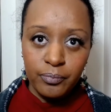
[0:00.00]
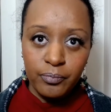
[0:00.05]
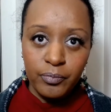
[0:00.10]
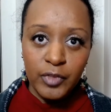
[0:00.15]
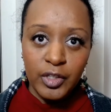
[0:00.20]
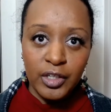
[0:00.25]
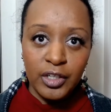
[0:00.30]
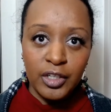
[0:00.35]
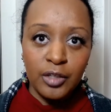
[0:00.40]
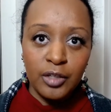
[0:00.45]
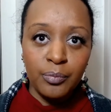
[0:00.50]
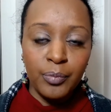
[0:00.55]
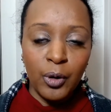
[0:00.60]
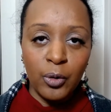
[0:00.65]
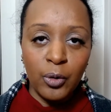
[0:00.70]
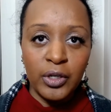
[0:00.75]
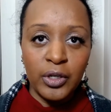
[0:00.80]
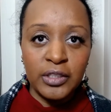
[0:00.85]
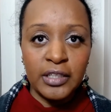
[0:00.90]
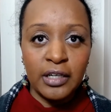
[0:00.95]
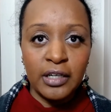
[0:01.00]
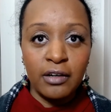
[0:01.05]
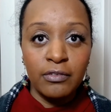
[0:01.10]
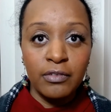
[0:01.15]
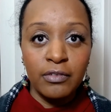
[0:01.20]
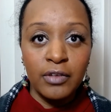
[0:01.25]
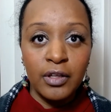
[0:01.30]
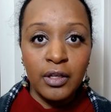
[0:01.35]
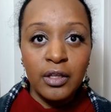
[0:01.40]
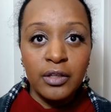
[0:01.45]
component of
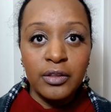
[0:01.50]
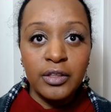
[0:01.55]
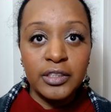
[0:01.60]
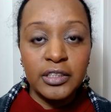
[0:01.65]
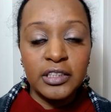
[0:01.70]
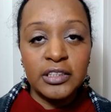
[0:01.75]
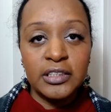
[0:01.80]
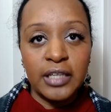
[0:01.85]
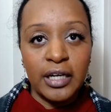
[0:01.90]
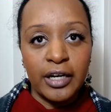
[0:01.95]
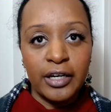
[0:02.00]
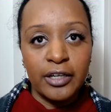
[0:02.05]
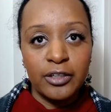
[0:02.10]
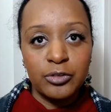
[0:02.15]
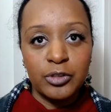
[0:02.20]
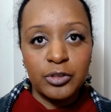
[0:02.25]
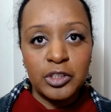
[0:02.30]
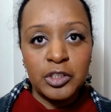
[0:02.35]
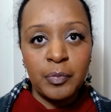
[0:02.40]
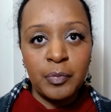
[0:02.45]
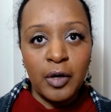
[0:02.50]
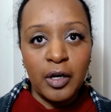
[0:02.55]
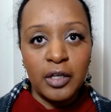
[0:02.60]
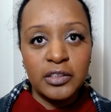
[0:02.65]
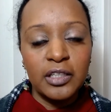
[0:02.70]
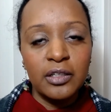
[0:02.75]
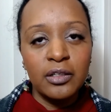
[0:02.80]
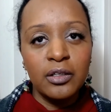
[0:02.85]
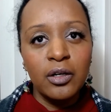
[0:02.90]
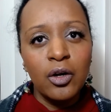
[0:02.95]
the desired response?
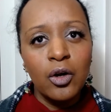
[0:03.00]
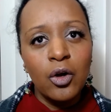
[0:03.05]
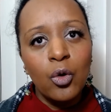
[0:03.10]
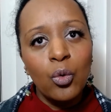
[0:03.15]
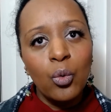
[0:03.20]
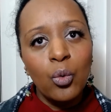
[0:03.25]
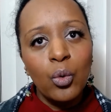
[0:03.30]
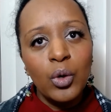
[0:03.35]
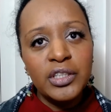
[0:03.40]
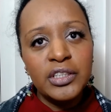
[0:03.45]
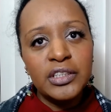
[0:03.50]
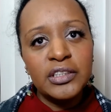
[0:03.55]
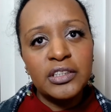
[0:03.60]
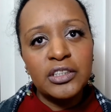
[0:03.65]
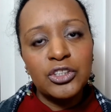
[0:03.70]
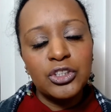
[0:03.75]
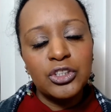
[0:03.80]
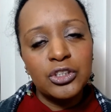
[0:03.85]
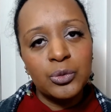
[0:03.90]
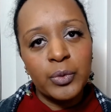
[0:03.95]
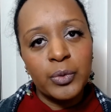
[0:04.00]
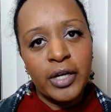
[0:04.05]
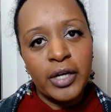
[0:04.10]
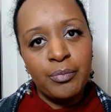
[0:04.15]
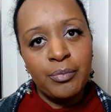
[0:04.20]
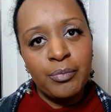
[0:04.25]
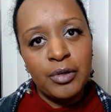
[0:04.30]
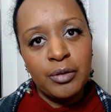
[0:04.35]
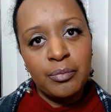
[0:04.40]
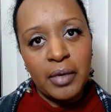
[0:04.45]
And what decisions would I
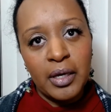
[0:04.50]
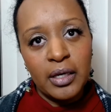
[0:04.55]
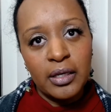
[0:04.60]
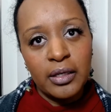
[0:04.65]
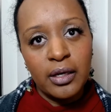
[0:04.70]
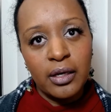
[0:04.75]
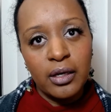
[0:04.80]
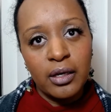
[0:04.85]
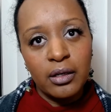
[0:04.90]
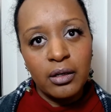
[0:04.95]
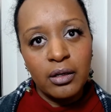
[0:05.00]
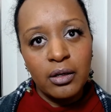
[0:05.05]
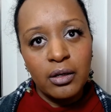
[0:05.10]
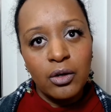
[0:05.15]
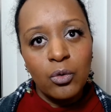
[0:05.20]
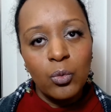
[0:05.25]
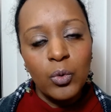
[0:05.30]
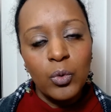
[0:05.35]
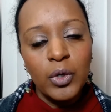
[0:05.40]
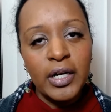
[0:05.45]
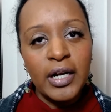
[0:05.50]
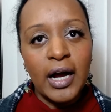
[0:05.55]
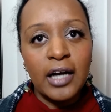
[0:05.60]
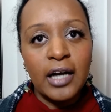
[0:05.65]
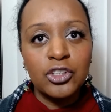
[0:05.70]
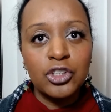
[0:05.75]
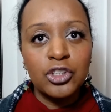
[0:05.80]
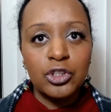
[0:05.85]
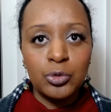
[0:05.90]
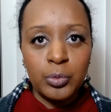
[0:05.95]
be making? What
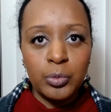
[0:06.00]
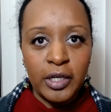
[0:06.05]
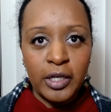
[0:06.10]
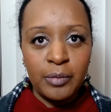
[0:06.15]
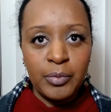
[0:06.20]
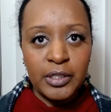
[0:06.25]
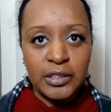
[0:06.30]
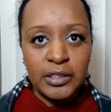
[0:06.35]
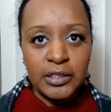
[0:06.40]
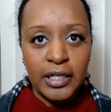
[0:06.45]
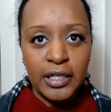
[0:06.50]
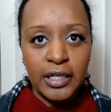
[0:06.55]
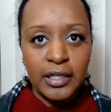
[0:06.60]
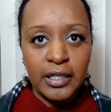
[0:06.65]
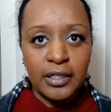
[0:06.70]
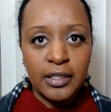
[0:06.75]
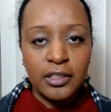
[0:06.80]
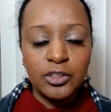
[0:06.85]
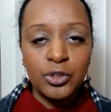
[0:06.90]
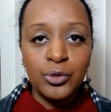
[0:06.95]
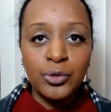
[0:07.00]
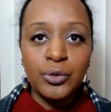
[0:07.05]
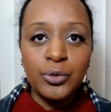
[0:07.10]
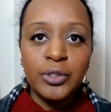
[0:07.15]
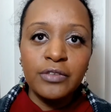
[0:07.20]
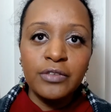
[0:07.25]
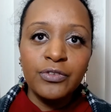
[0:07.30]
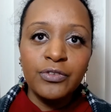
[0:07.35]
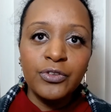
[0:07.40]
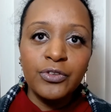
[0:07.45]
actions would I be taking? So you
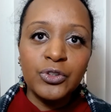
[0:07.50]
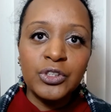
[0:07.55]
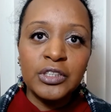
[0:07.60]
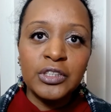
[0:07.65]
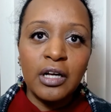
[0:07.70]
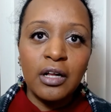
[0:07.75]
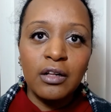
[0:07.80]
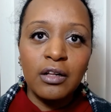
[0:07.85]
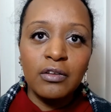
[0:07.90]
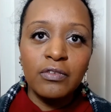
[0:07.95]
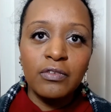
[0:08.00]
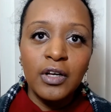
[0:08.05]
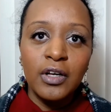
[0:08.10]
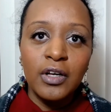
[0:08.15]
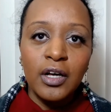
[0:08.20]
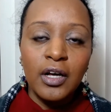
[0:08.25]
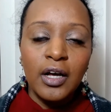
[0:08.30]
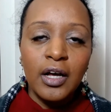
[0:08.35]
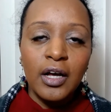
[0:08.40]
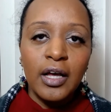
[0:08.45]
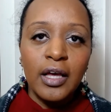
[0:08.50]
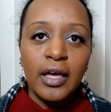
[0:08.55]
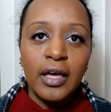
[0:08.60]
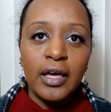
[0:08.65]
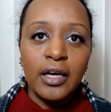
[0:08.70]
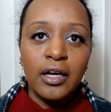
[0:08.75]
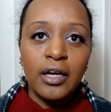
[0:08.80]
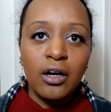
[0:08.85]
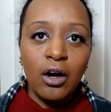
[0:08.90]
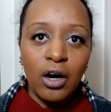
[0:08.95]
give yourself
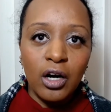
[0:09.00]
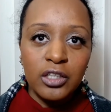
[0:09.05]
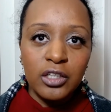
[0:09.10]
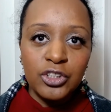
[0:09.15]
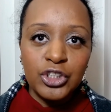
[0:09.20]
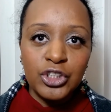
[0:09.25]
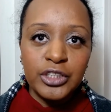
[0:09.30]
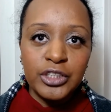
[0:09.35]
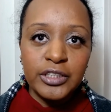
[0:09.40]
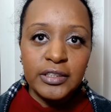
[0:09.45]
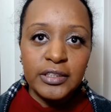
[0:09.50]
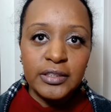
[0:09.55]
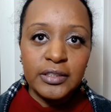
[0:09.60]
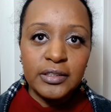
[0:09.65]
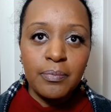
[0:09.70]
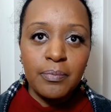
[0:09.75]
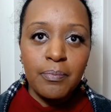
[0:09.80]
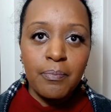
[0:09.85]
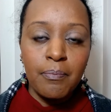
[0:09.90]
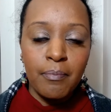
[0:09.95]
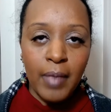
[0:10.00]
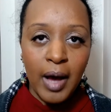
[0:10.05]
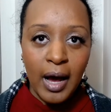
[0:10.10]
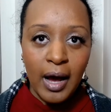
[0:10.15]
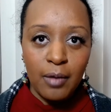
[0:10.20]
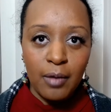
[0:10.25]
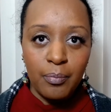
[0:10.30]
a conscious map